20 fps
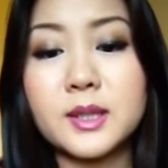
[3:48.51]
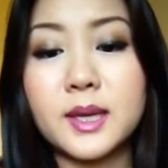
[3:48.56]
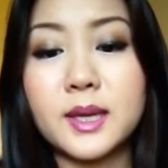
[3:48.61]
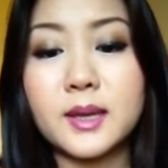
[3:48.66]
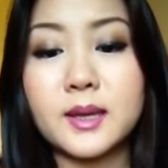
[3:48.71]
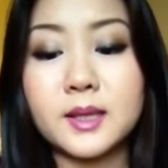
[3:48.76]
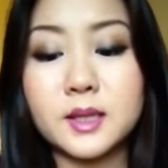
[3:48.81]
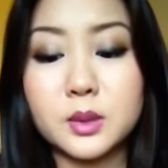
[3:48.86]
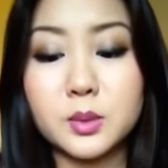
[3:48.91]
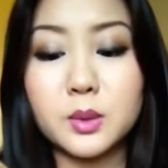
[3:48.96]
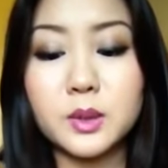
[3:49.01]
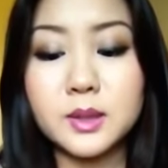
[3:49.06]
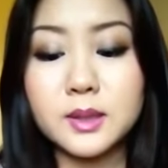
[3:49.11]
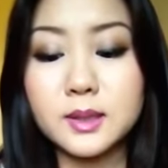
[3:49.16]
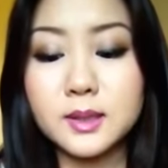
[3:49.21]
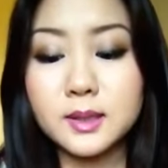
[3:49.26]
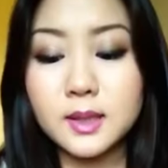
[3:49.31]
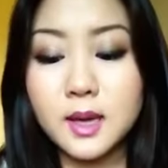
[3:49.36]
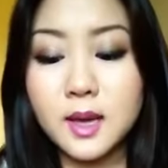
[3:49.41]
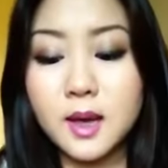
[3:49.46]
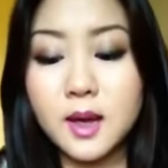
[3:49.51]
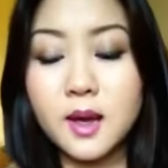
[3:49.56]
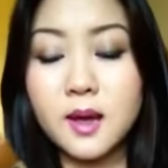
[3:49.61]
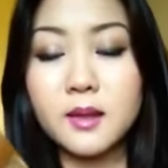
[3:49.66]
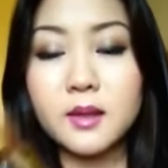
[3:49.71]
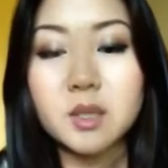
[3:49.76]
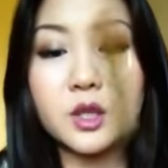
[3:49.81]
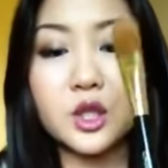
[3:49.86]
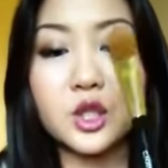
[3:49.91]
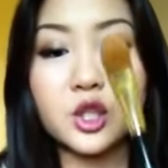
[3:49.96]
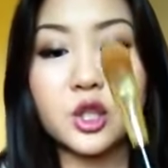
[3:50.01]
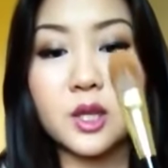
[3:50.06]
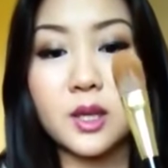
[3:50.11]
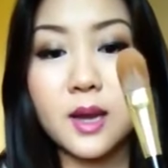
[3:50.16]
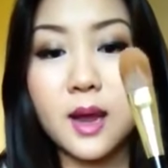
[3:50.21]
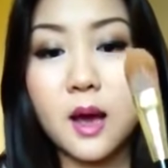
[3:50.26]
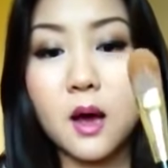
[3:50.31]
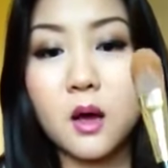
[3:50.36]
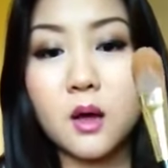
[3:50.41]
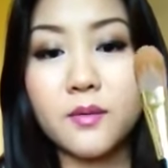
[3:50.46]
Like, this one's the
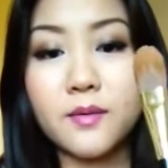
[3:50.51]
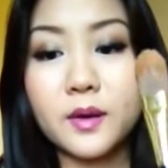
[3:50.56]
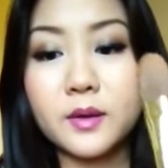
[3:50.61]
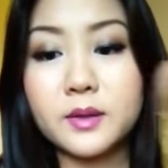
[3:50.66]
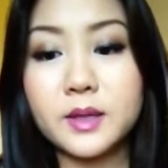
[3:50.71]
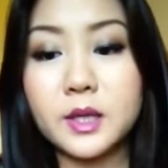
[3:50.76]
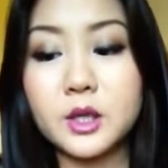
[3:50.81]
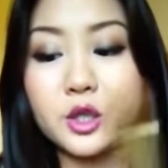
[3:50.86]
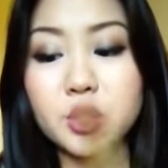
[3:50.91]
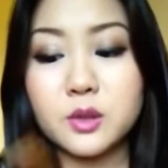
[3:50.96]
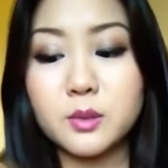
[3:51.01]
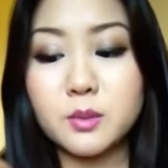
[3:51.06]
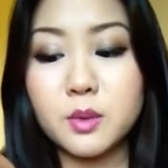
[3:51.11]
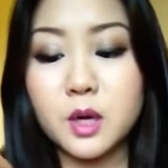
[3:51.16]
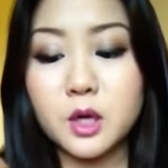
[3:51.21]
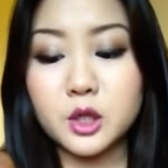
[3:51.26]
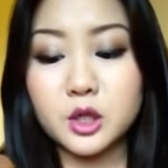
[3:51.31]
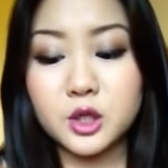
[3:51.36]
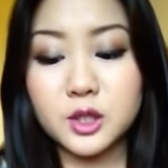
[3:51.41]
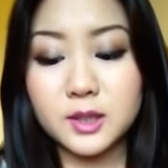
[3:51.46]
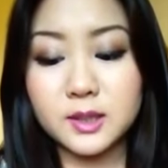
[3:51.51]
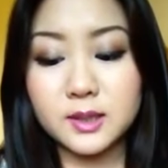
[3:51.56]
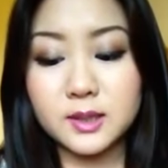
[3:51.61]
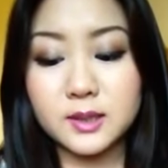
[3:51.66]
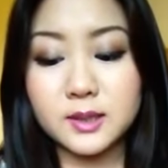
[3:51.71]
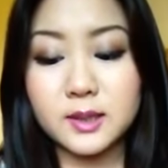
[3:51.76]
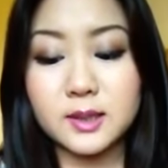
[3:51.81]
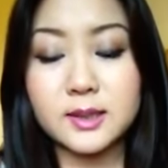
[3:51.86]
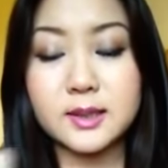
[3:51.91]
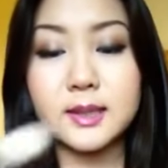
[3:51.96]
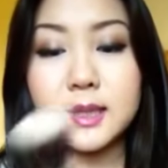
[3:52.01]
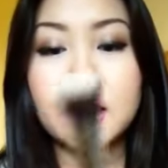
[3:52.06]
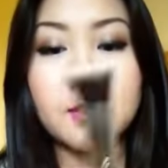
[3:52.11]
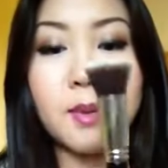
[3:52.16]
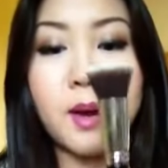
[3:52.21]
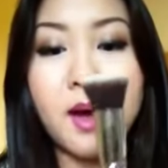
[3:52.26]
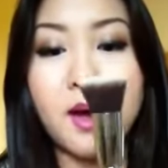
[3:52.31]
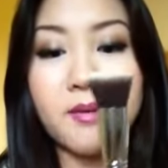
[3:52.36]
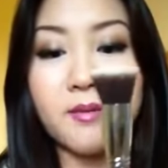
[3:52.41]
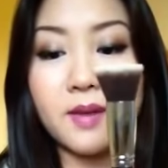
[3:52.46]
Chanel foundation brush, this is the
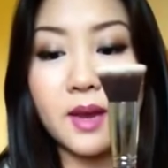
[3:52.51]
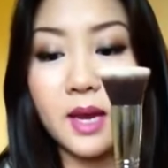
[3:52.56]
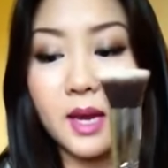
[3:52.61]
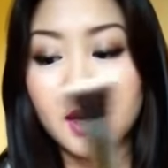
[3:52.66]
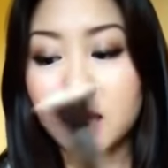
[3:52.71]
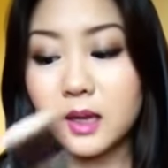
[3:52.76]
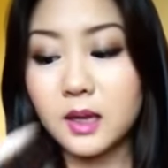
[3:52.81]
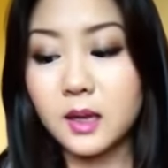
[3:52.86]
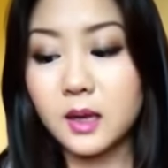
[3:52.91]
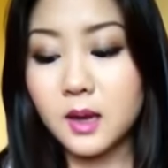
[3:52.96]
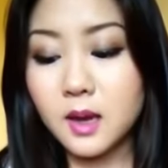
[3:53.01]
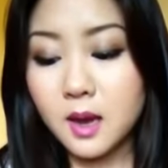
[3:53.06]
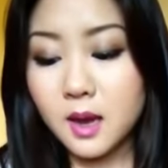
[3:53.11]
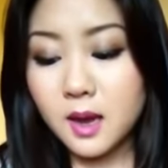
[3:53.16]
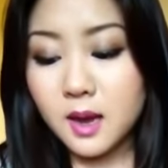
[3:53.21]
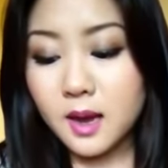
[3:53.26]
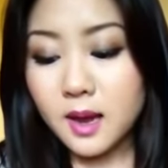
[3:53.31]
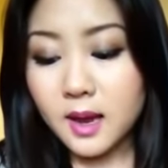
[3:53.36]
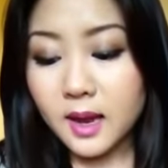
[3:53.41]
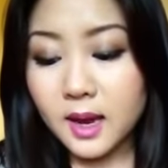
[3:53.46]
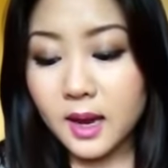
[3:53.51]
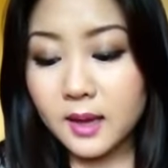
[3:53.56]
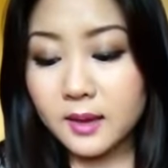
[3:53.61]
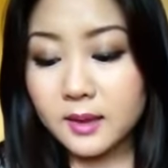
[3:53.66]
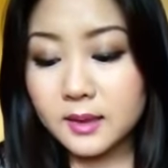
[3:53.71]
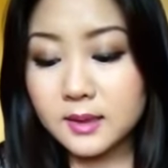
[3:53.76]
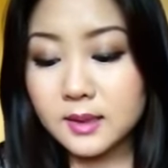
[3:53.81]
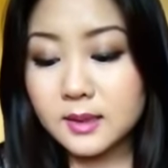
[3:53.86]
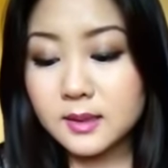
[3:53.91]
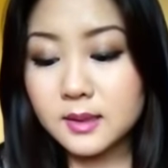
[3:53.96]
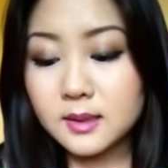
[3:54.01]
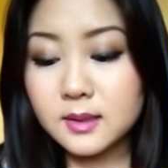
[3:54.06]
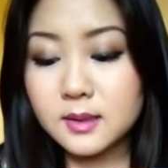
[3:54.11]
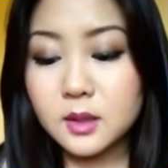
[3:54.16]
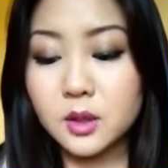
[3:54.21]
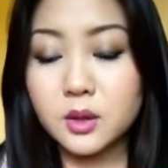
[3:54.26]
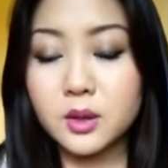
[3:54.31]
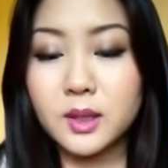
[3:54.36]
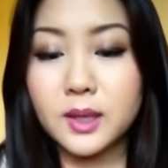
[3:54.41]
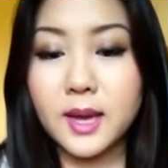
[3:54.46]
Sigma F80, and this is the
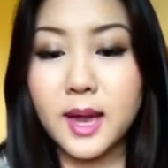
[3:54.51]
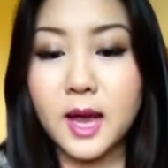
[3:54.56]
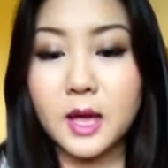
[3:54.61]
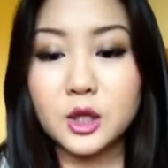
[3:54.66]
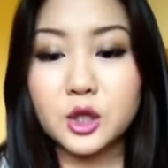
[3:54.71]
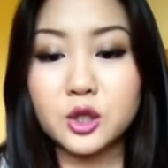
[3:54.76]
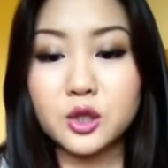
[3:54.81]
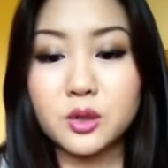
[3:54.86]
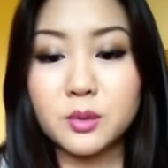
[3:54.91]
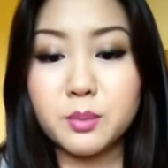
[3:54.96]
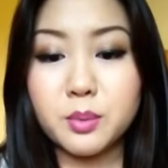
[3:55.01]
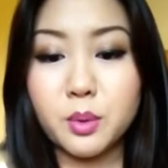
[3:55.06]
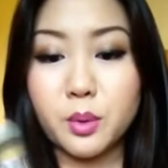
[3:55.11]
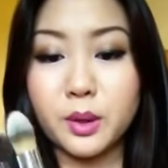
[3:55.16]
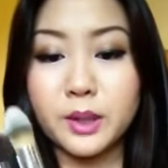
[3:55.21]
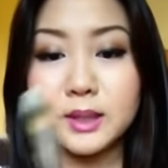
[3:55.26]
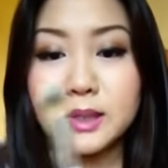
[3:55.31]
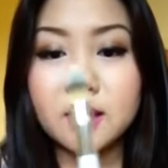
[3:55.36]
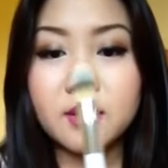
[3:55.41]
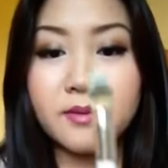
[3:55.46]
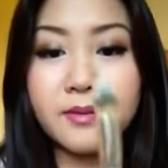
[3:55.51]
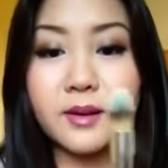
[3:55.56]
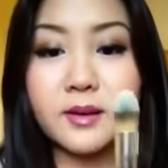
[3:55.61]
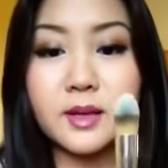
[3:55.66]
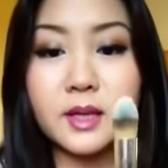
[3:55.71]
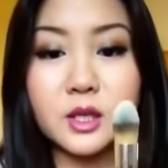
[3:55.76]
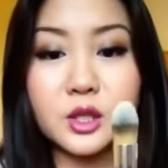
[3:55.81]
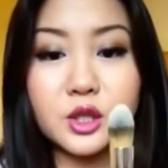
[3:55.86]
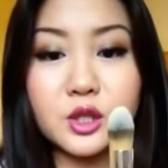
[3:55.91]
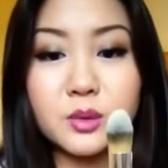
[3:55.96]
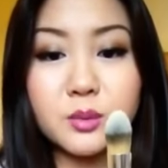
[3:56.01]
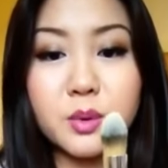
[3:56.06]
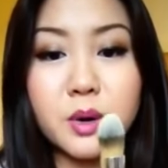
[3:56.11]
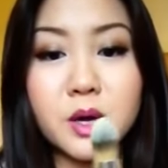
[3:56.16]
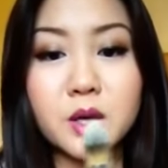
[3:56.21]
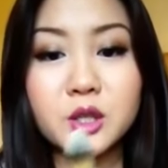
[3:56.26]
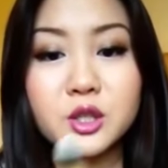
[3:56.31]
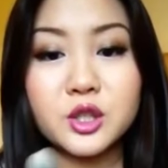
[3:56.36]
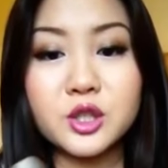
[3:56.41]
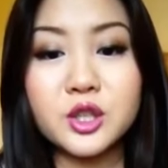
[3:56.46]
Sonia Kashuk pointed foundation
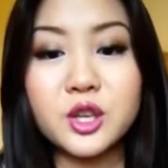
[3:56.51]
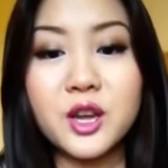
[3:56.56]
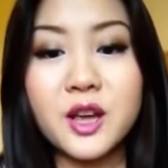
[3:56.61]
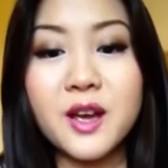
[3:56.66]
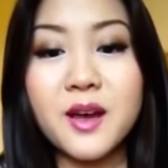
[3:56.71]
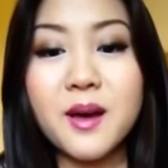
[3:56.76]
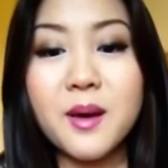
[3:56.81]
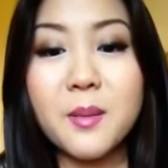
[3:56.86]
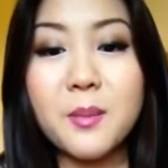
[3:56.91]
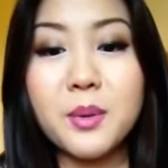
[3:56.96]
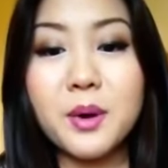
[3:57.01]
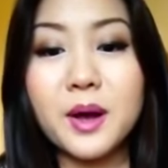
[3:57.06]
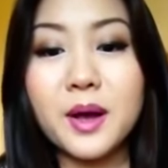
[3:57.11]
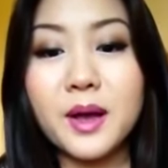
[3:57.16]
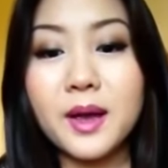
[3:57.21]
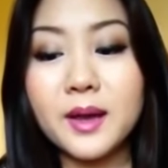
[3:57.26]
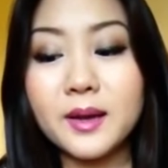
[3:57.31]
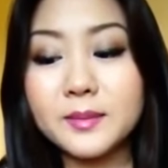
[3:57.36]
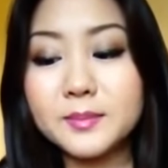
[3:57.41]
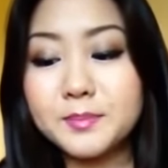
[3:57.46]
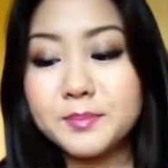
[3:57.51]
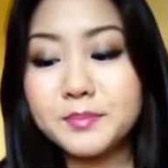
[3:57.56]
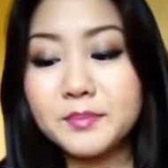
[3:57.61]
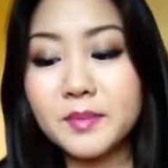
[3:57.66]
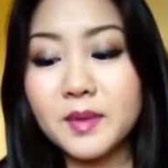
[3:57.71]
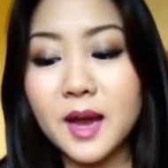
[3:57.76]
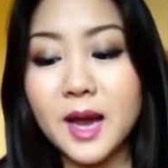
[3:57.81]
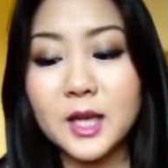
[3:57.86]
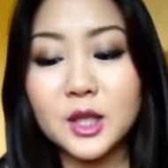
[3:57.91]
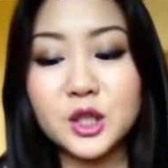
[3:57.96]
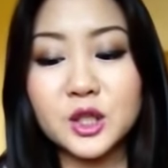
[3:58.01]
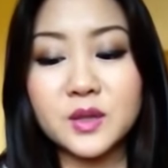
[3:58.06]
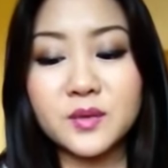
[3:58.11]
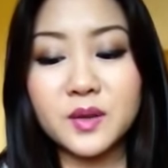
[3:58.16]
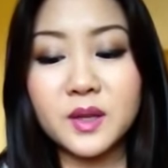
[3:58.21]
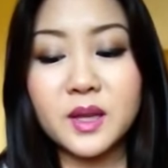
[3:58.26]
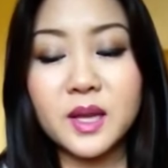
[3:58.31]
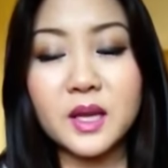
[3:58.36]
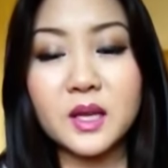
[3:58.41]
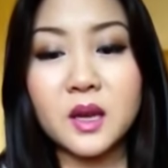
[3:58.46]
brush, but I just
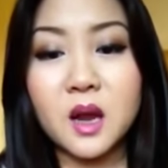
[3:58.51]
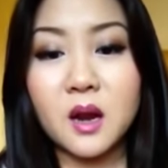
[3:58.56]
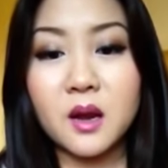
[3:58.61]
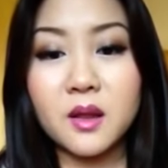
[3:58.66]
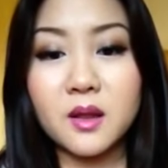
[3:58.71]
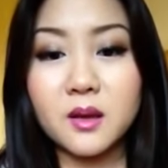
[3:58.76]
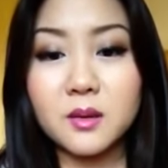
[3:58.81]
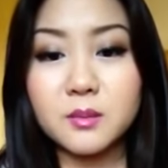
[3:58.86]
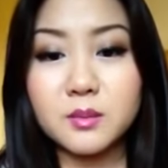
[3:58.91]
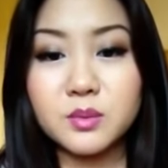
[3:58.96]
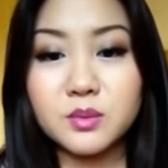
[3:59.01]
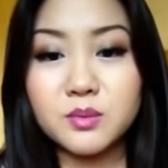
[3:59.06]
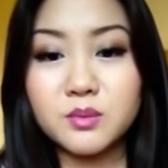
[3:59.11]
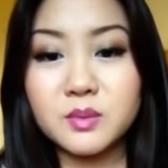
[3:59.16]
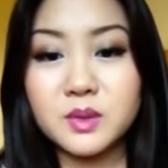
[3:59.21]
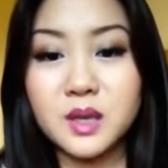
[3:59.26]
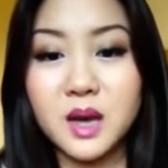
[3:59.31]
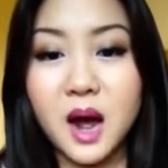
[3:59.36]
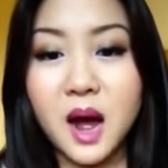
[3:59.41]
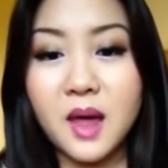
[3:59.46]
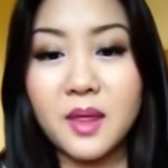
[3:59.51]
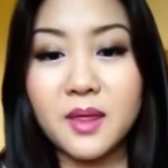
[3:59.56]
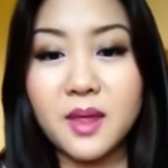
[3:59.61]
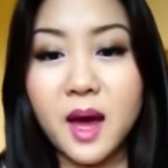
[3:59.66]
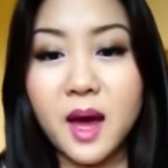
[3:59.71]
feel like none of them got